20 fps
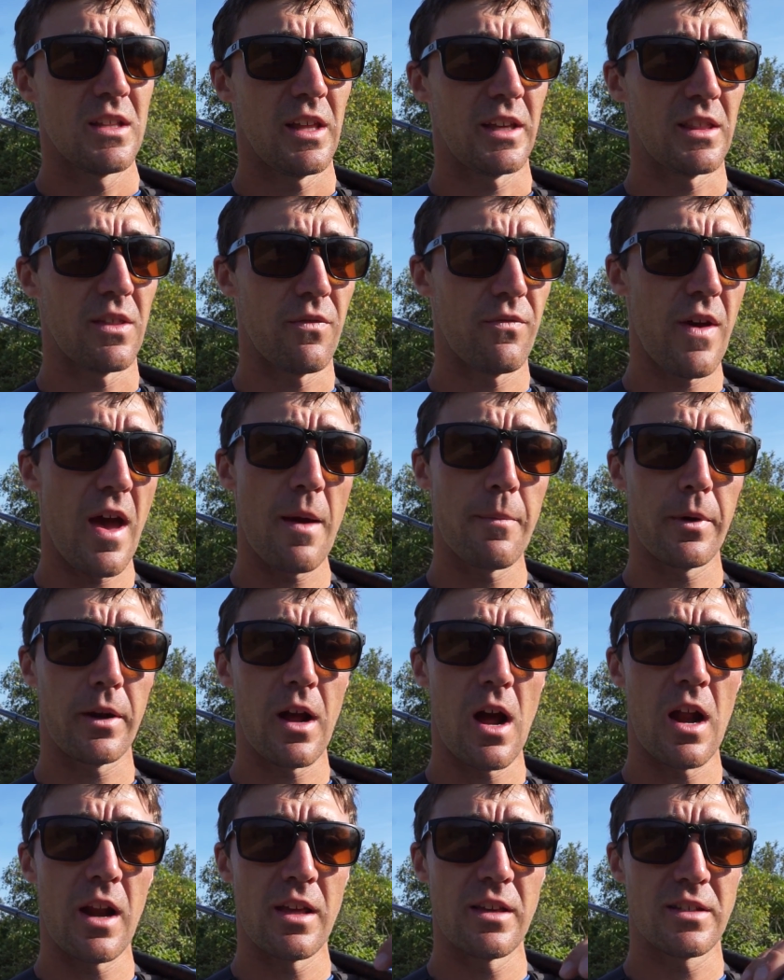like the fabric
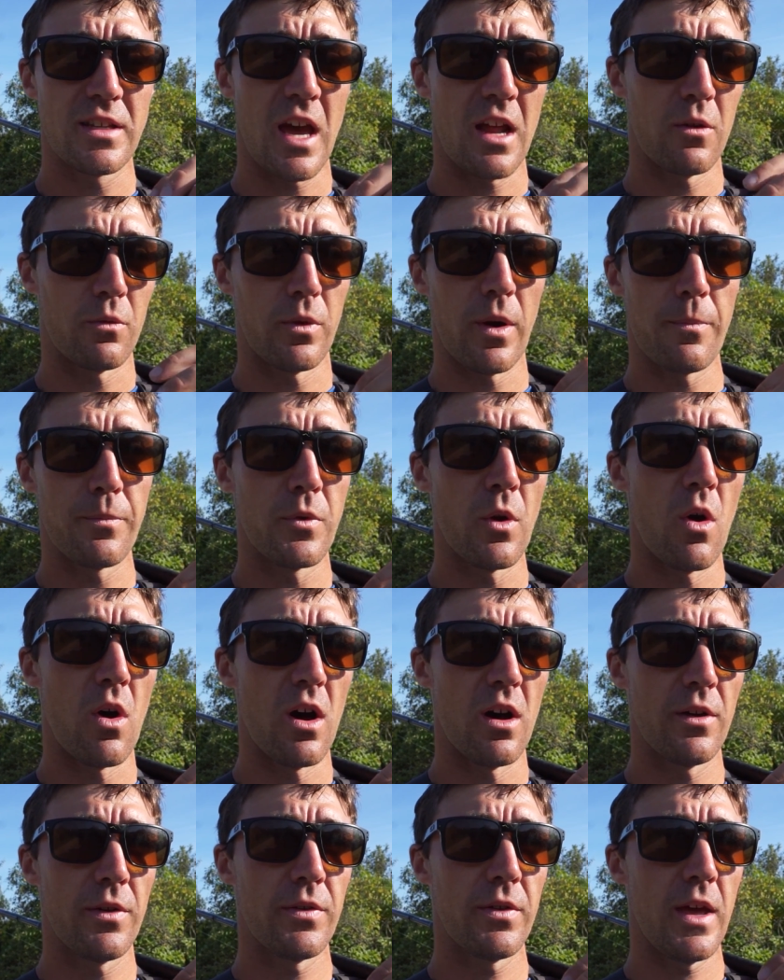on it is kind of ripped
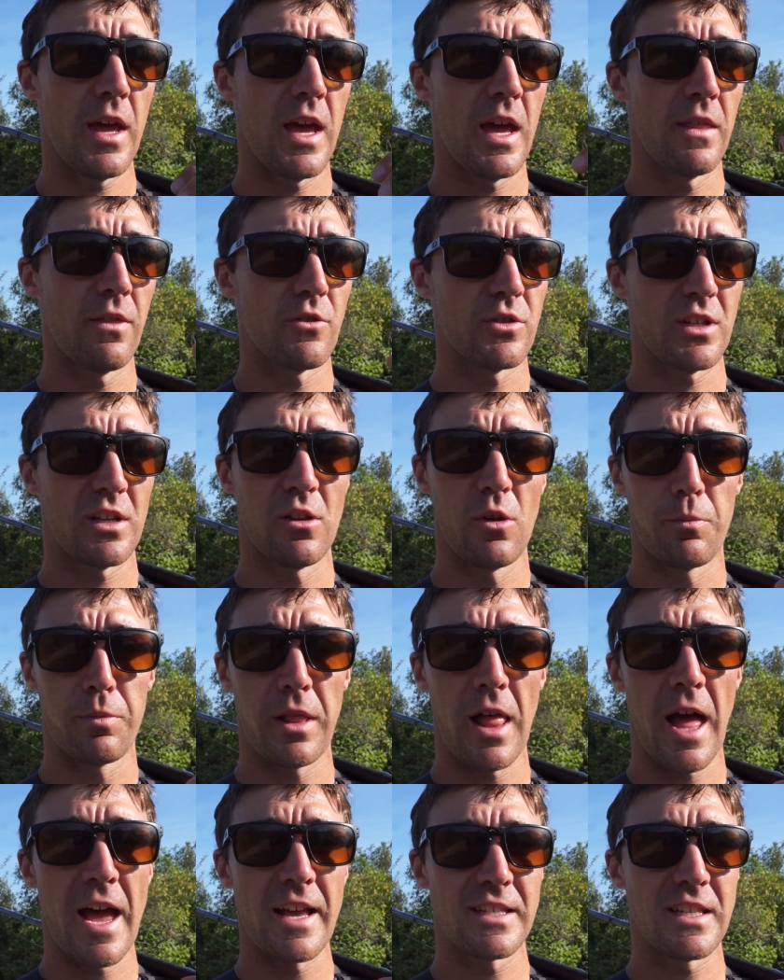off, and there's like a little
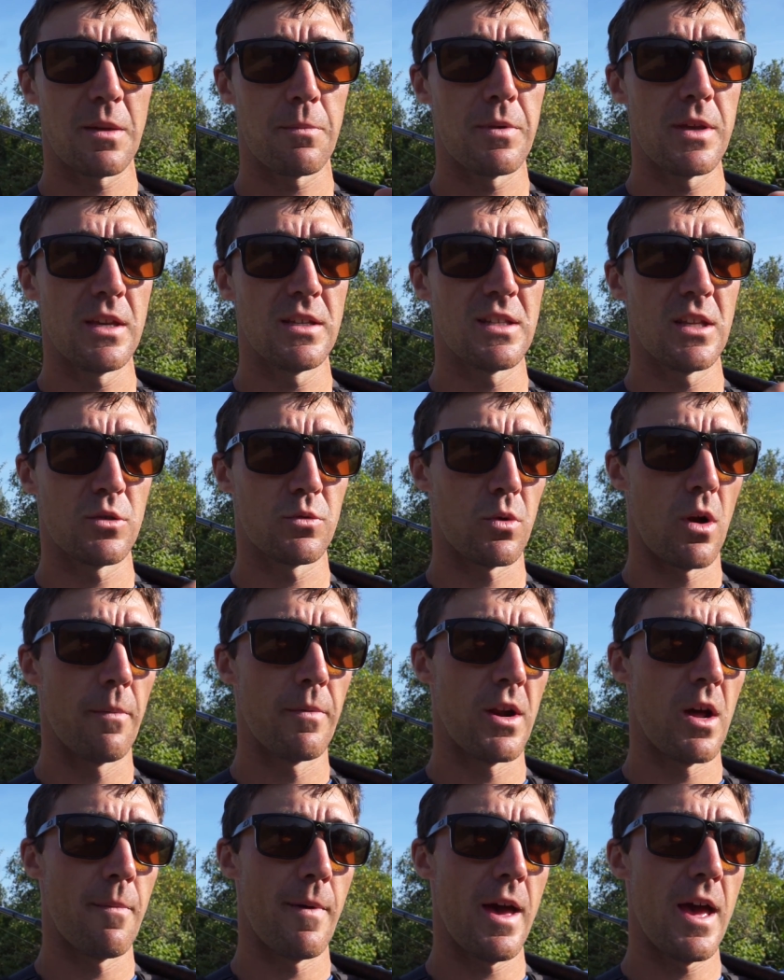plastic piece that's
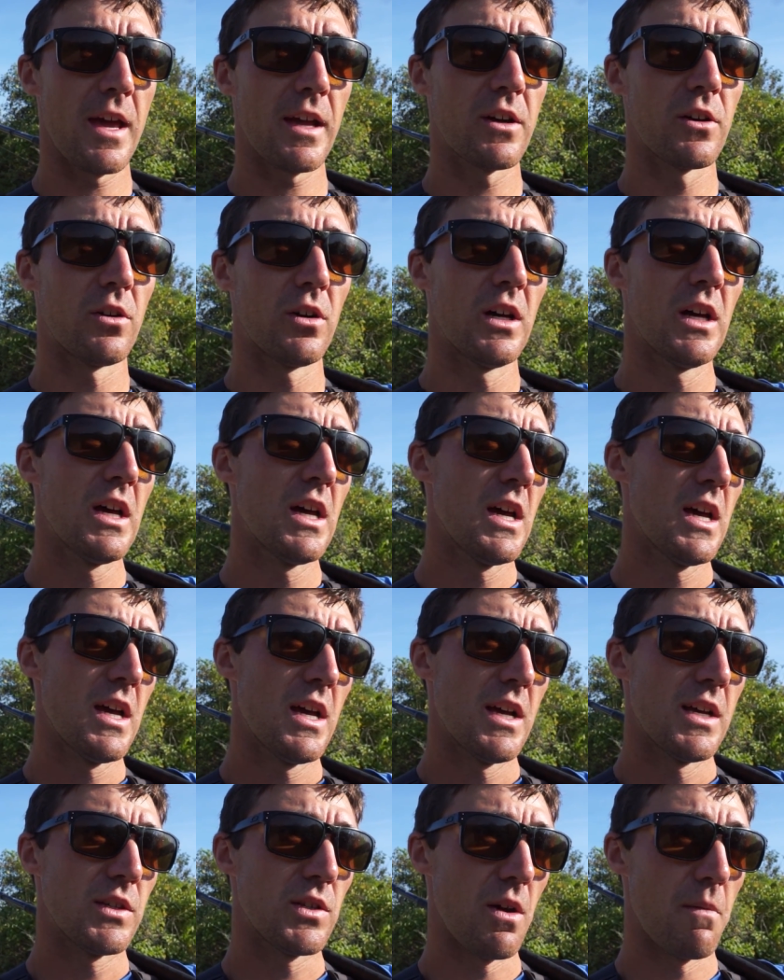rubbing on my ankle.
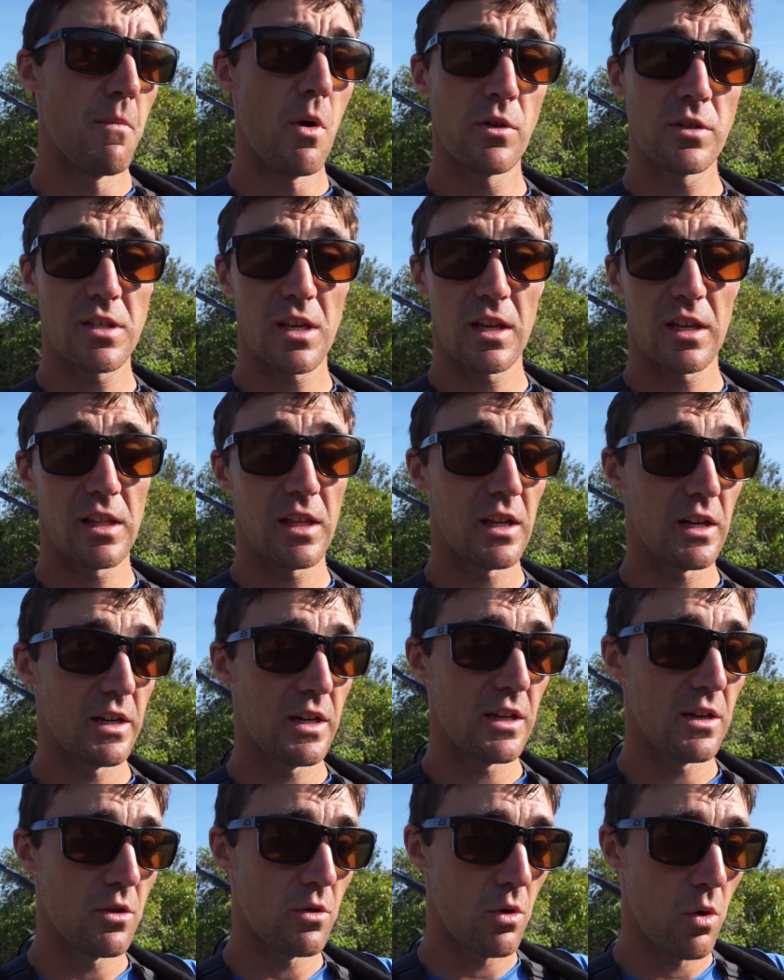So I'm most likely gonna
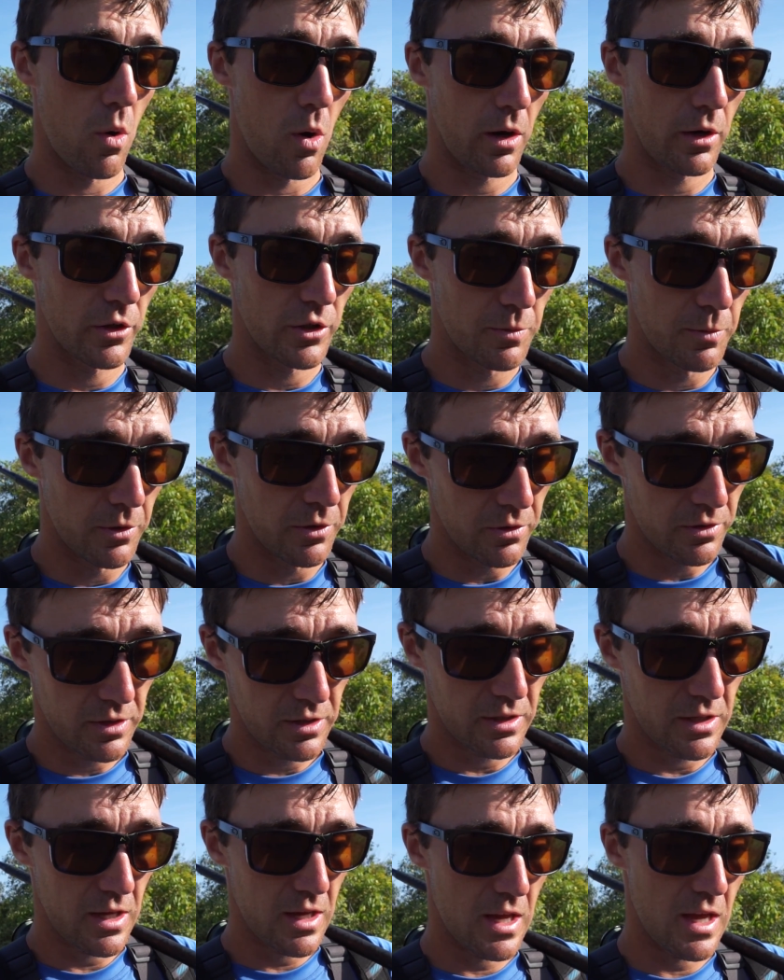need new Corkers
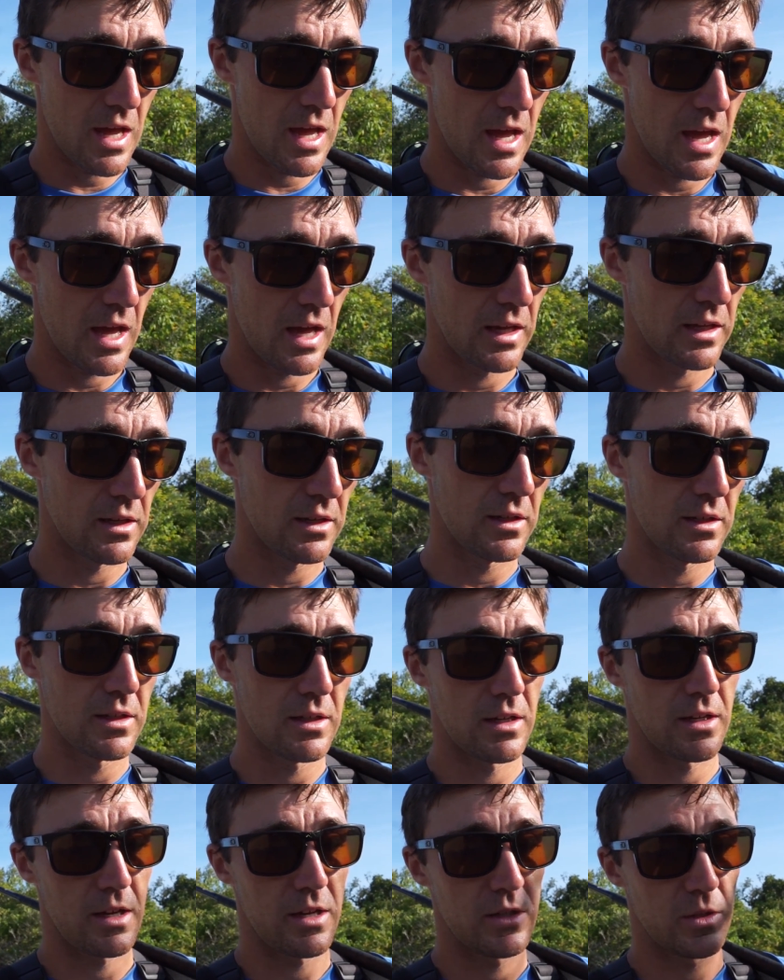boots, and
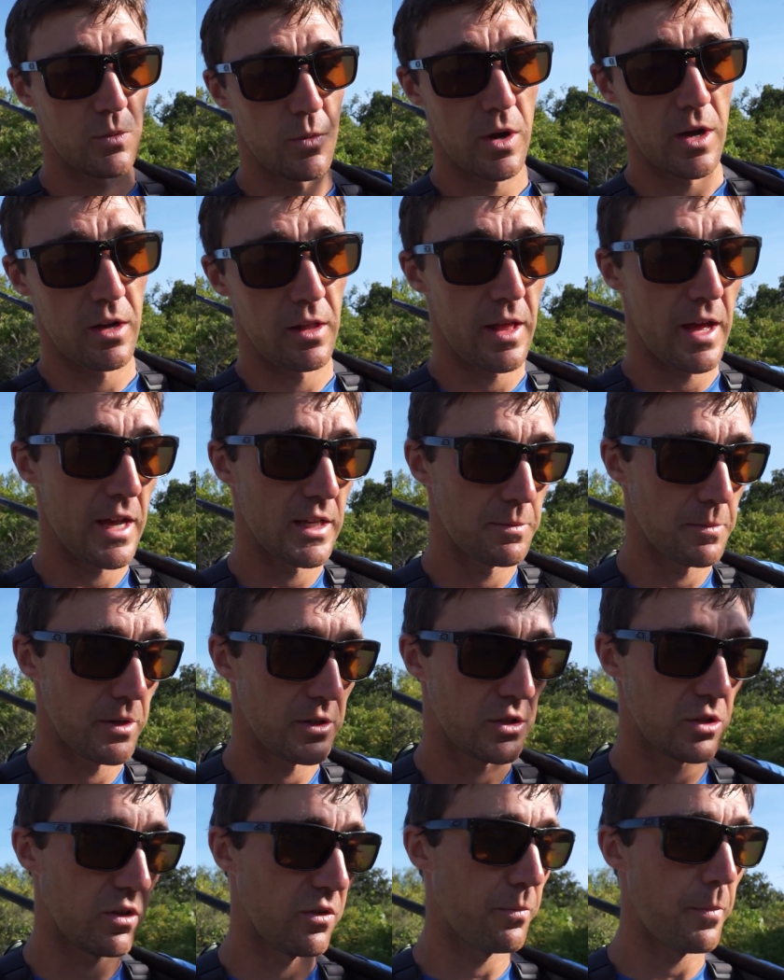uh, as well as my
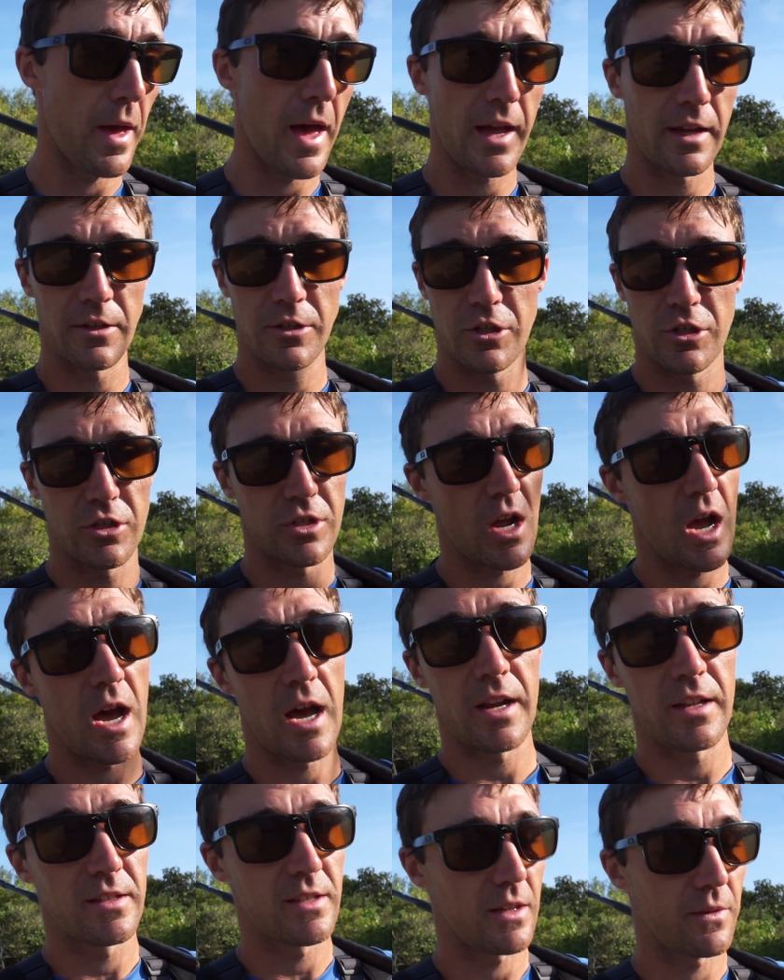surf bag is
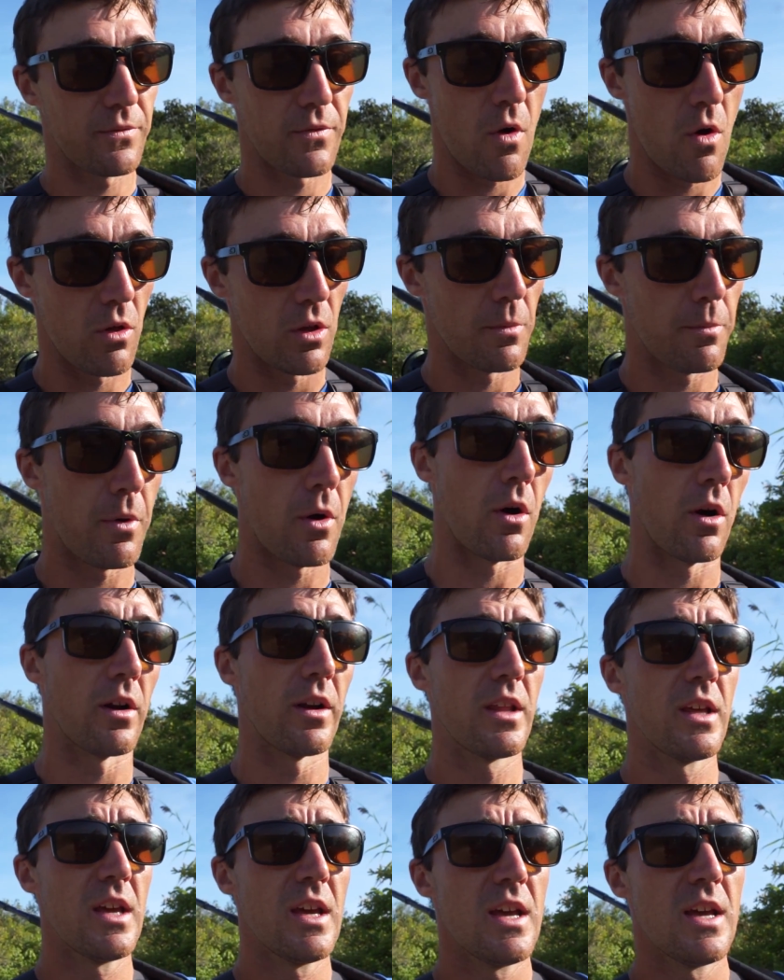shot, it's like falling
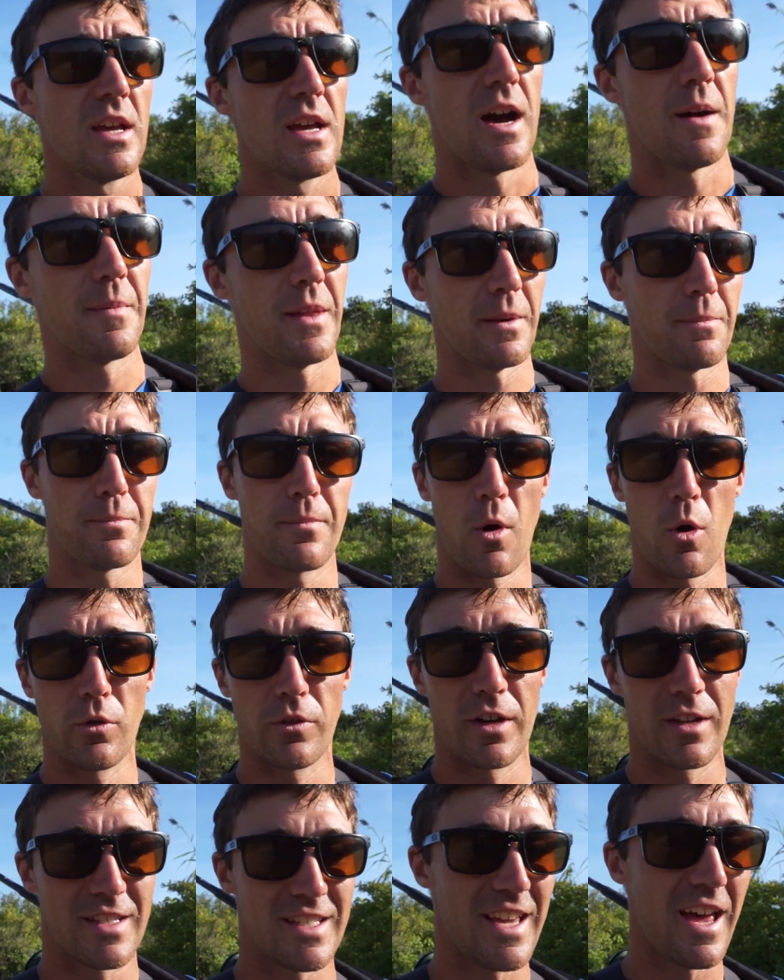apart. I'm like
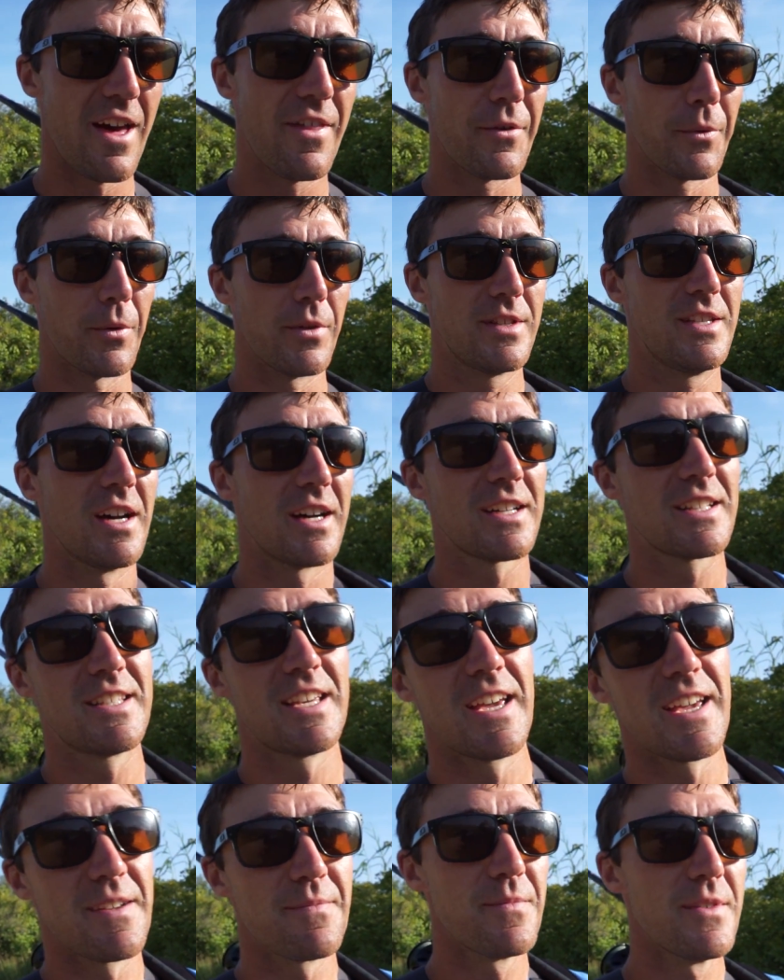holding it together with duct
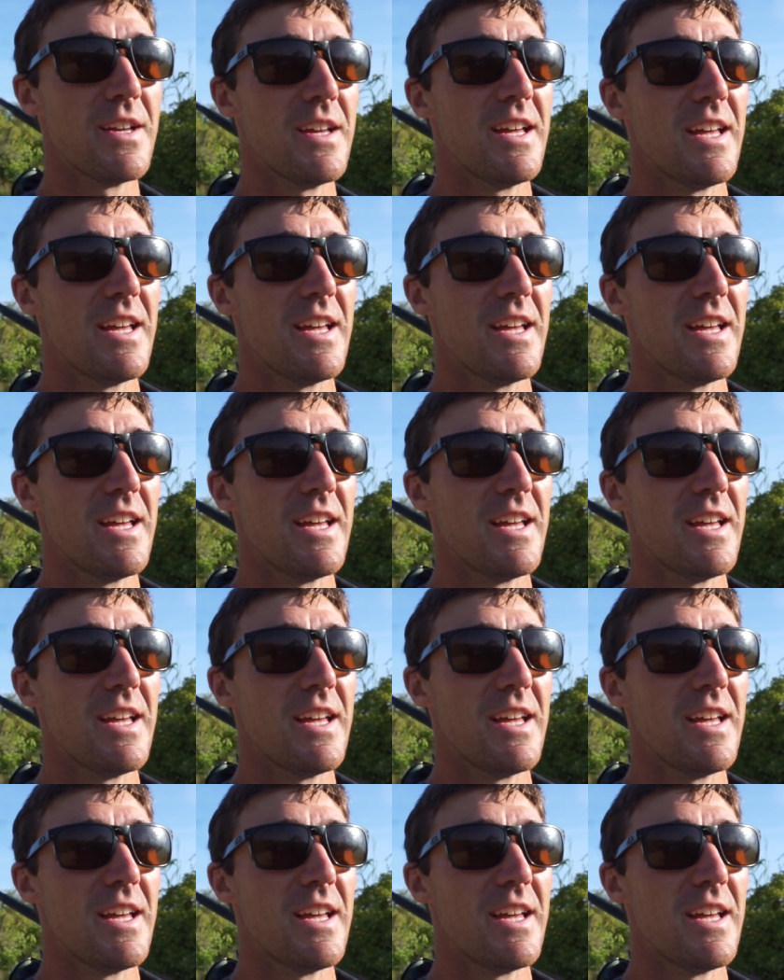tape,